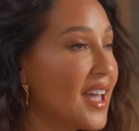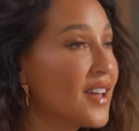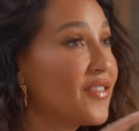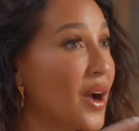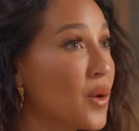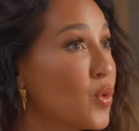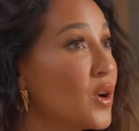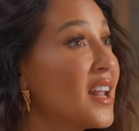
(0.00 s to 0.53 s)

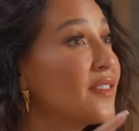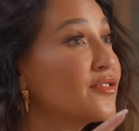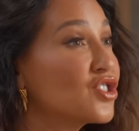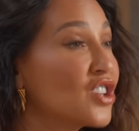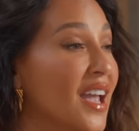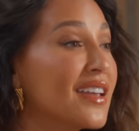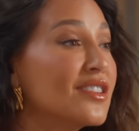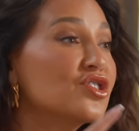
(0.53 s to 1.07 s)
"If I would have
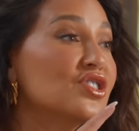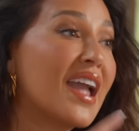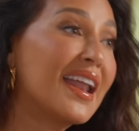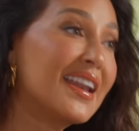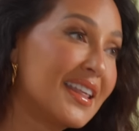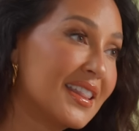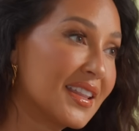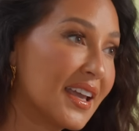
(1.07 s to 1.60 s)
changed
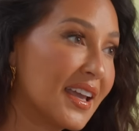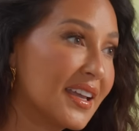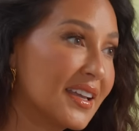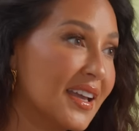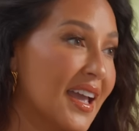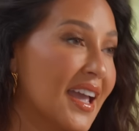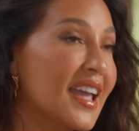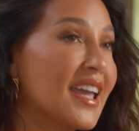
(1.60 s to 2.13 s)

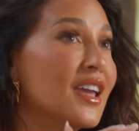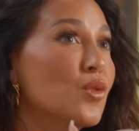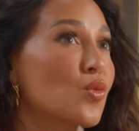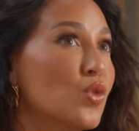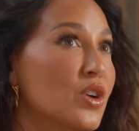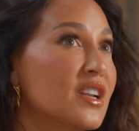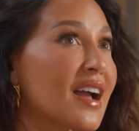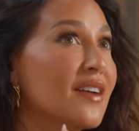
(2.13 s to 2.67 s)
anything, it
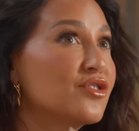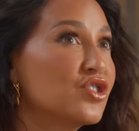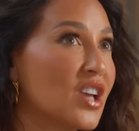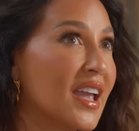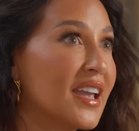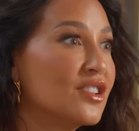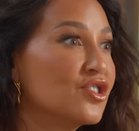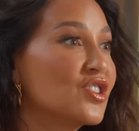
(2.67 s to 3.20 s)
would have
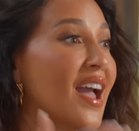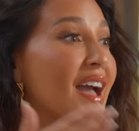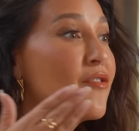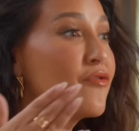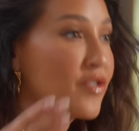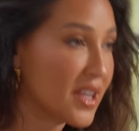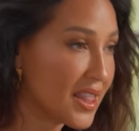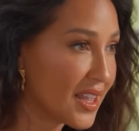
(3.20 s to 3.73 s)
changed
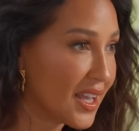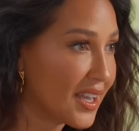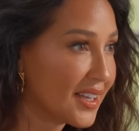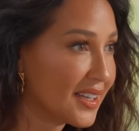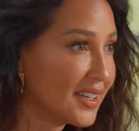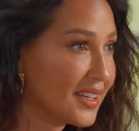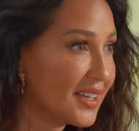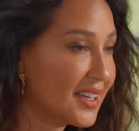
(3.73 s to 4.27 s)

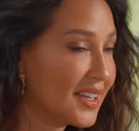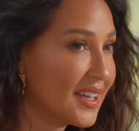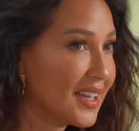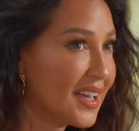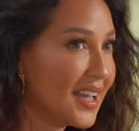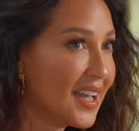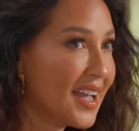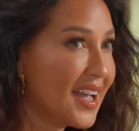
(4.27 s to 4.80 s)
everything."
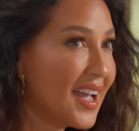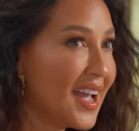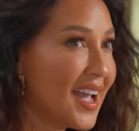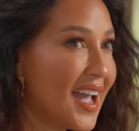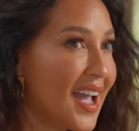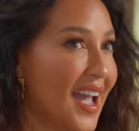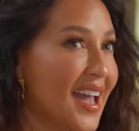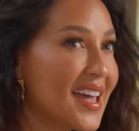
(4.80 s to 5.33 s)

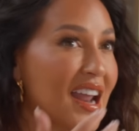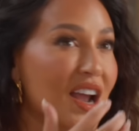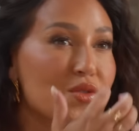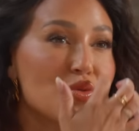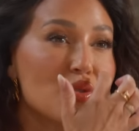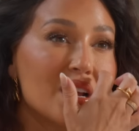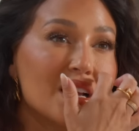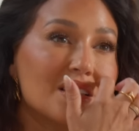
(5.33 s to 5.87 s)
And I
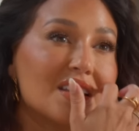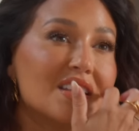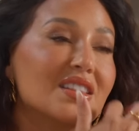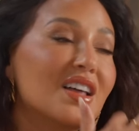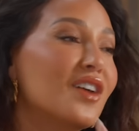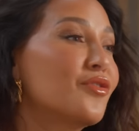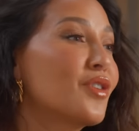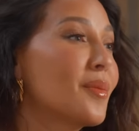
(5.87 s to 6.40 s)
really
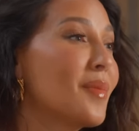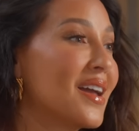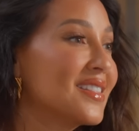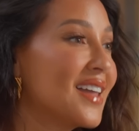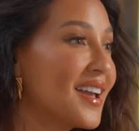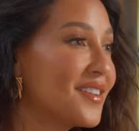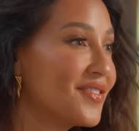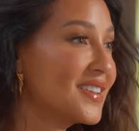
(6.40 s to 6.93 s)
love where my
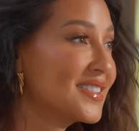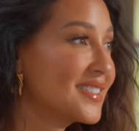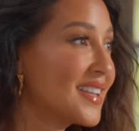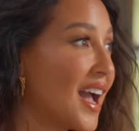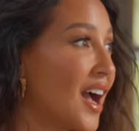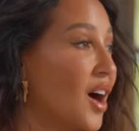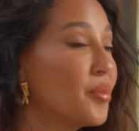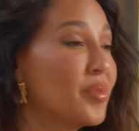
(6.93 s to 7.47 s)
life is
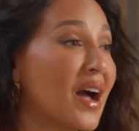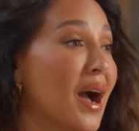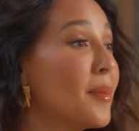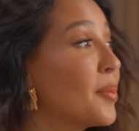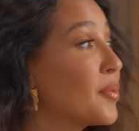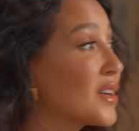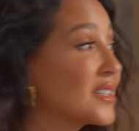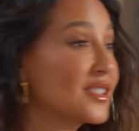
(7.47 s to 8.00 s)
now, but I'm
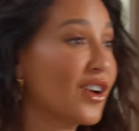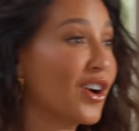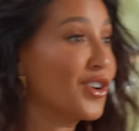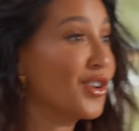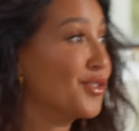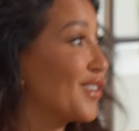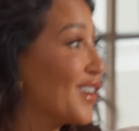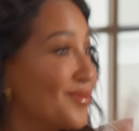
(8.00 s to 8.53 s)
gonna press
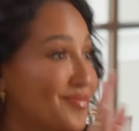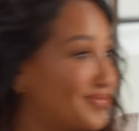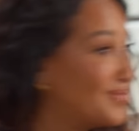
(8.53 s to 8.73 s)
start over.